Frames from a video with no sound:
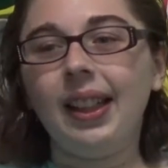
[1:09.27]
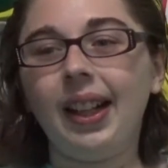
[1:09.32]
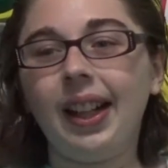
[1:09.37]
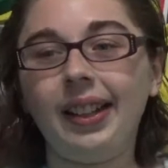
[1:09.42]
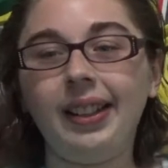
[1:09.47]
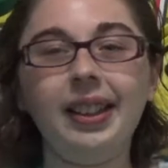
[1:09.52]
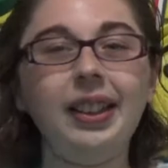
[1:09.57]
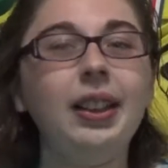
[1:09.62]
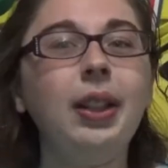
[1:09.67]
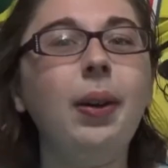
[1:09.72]

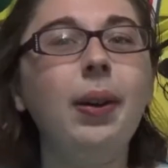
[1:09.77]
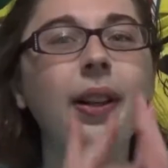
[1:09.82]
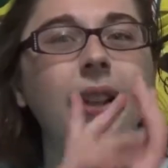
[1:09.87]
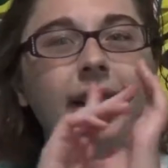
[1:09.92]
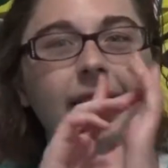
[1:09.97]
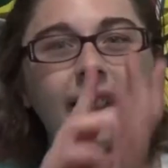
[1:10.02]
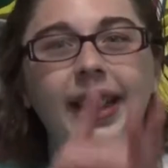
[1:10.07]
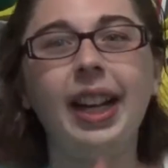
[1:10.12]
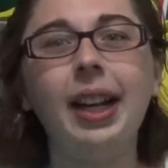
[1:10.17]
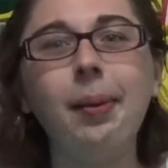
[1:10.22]
I did go
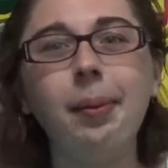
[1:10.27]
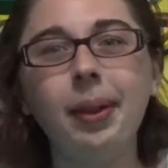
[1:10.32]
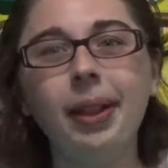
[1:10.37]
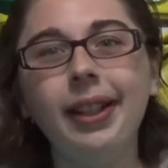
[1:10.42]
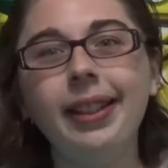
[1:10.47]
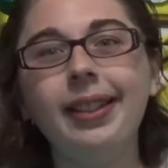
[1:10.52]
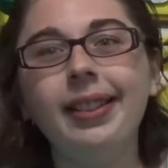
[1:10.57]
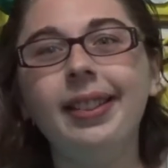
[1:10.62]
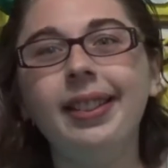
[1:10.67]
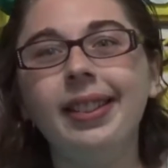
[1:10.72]
on
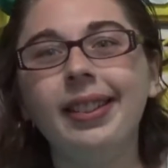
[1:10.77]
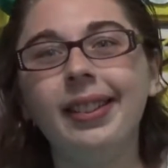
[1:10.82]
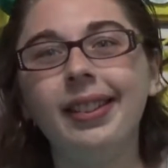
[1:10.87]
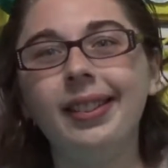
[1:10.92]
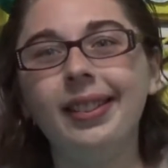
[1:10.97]
Canvas,